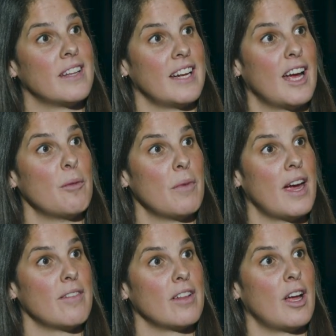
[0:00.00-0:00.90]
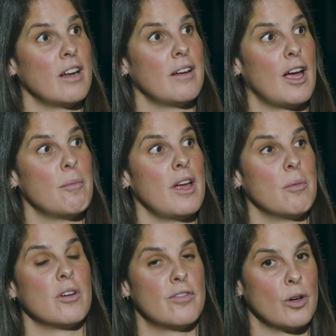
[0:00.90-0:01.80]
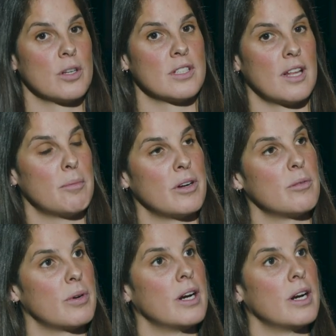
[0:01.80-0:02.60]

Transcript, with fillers: then I'm able to focus a lot better in prayer.